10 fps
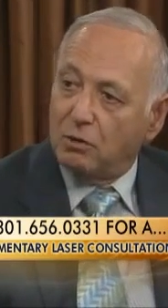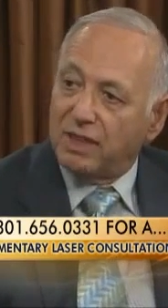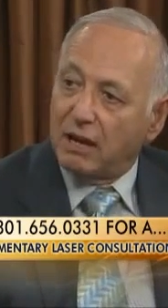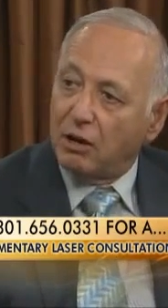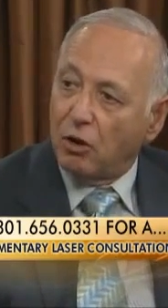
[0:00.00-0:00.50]

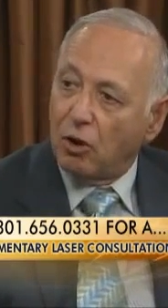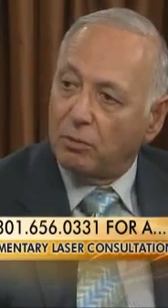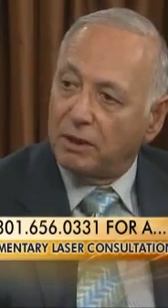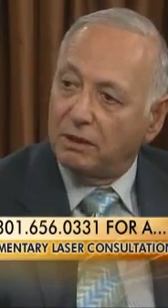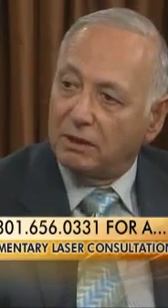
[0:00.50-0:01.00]
without
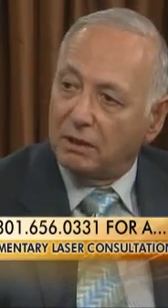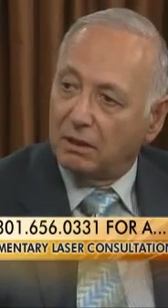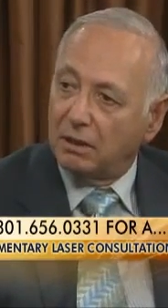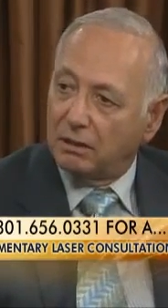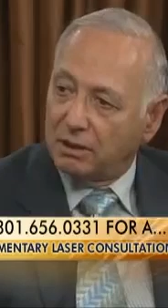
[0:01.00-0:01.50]
harming
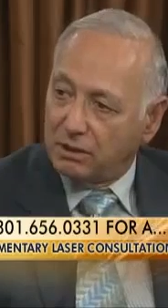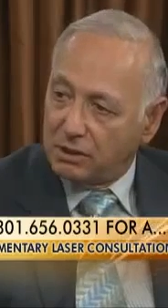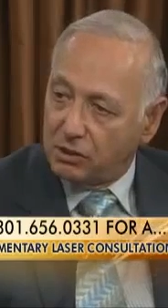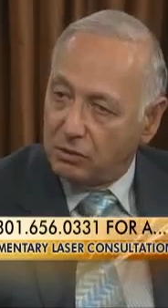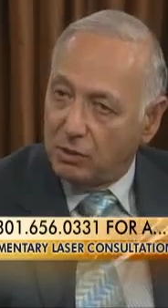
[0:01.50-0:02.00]
the
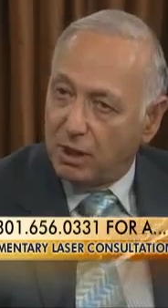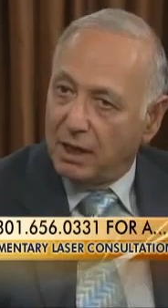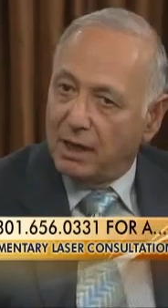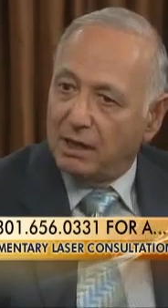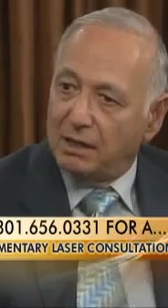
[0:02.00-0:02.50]
tissue.
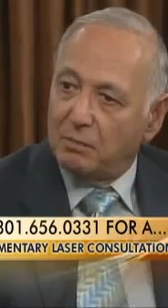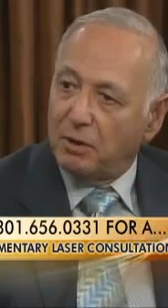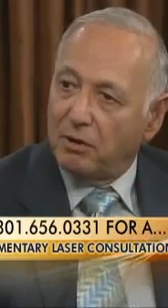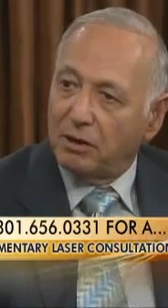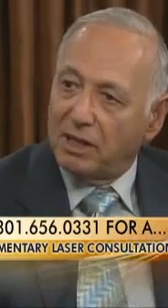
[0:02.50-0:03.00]
The
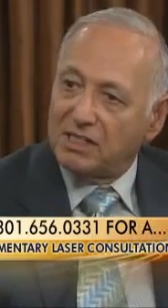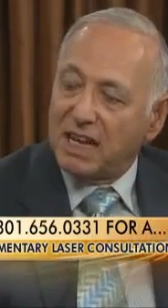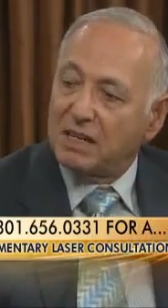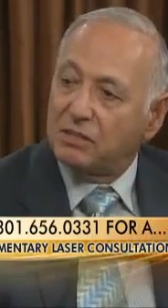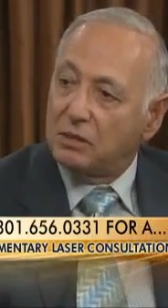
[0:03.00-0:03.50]

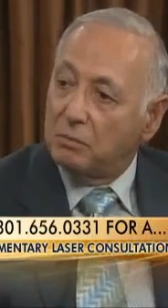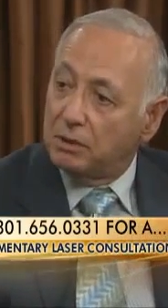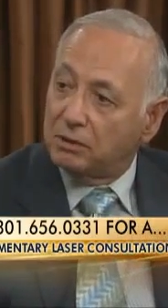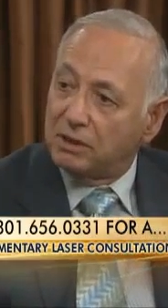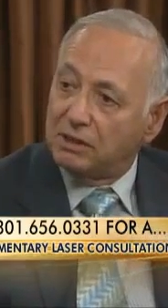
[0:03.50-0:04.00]
Periodontal has the
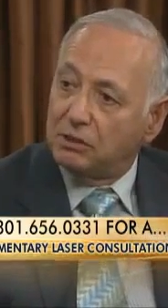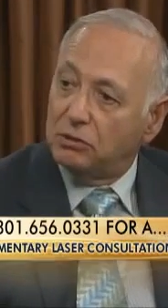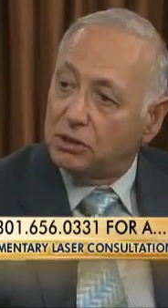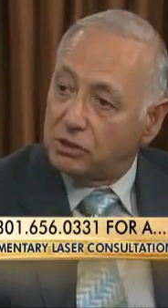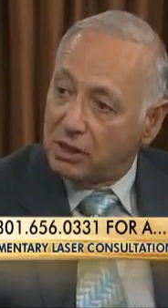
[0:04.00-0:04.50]
ability
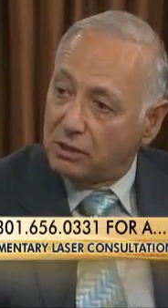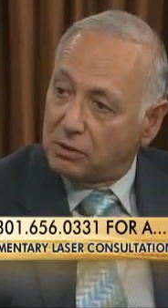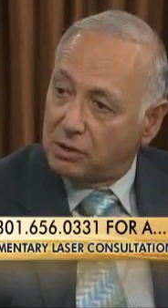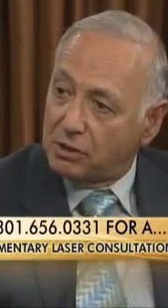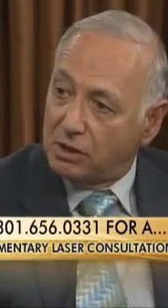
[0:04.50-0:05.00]
to
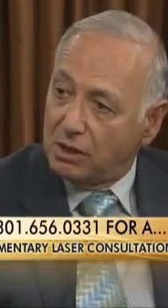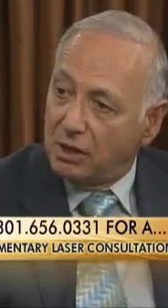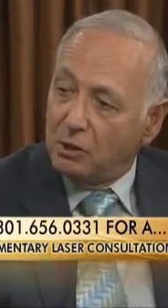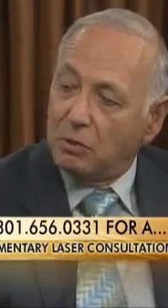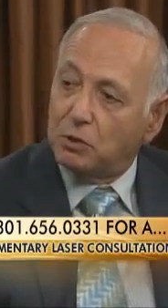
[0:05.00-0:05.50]
distinguish
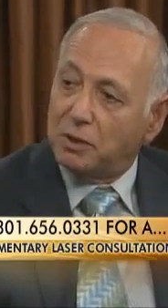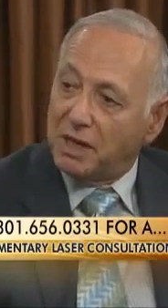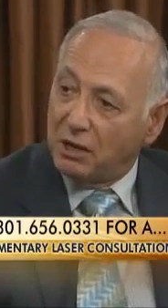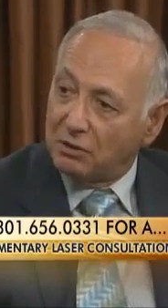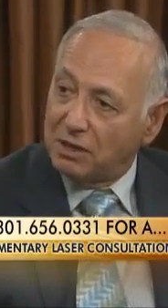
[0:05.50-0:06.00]

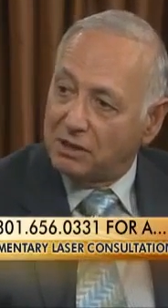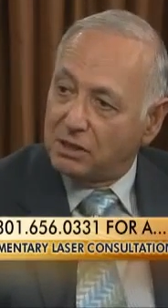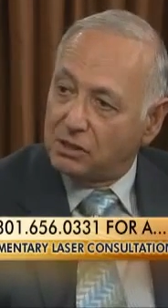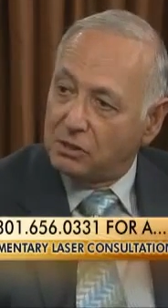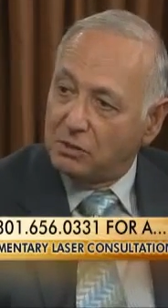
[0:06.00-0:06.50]
between healthy
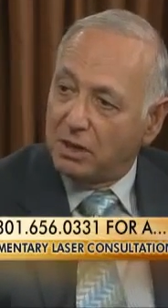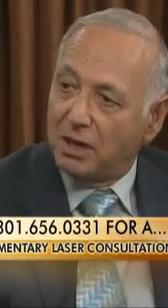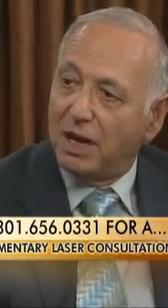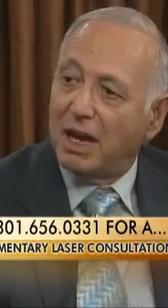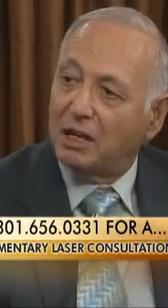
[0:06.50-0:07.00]
tissue
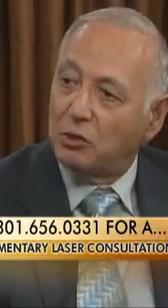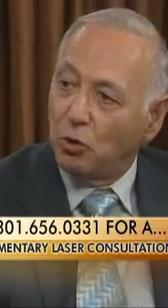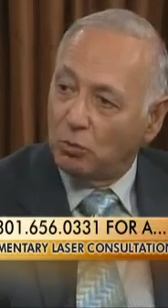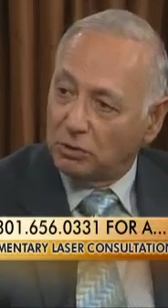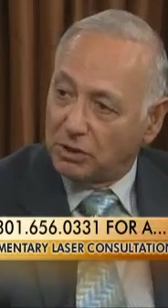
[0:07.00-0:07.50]

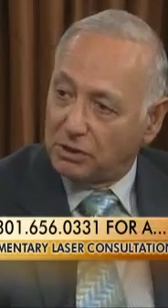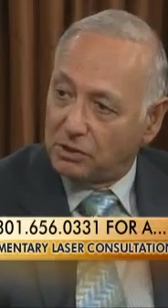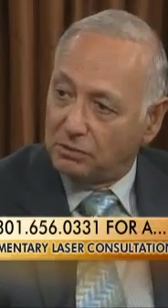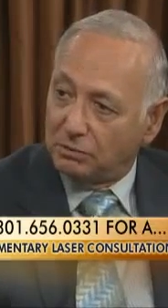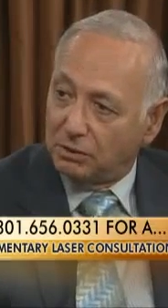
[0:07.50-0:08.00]
and normal
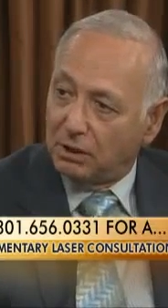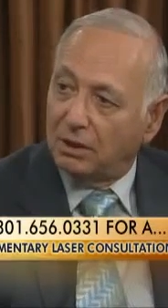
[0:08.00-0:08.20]
tissue.